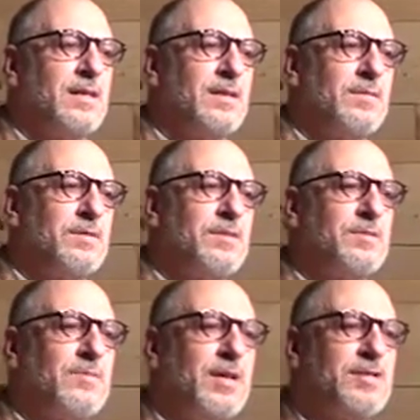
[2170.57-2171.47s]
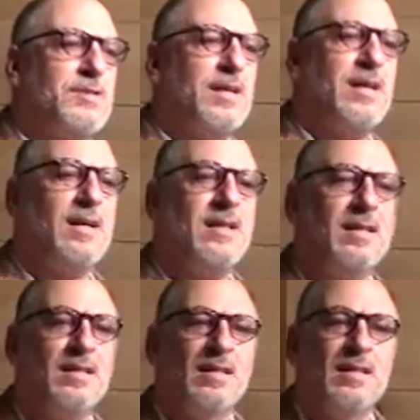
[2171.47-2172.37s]
So just raise your hand.
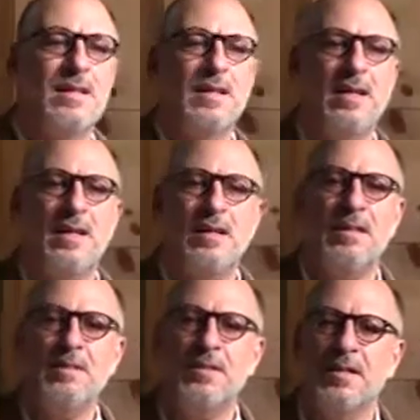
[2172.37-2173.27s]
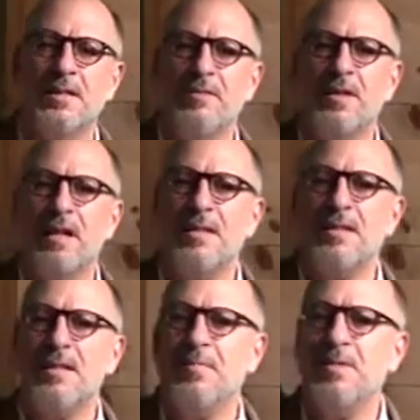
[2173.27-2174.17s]
Hallelujah. Leave your hands
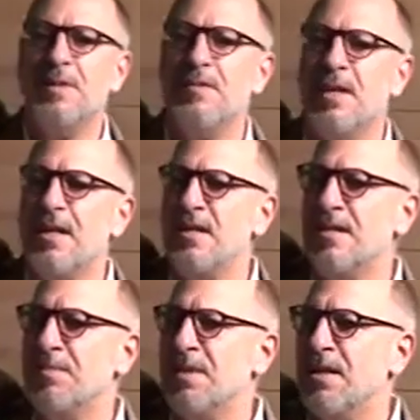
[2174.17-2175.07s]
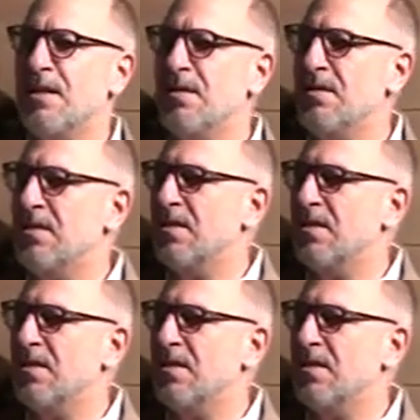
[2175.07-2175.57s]
up. Leave your hands up. Thank you.